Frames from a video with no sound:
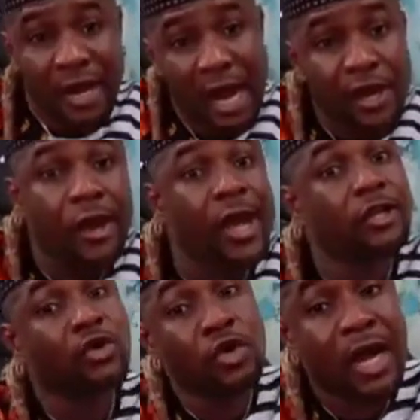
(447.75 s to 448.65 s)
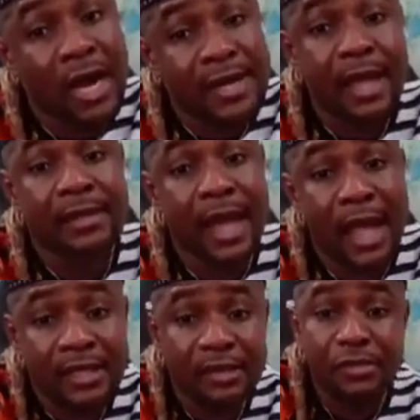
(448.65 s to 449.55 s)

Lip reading: carry your head go down 9 times,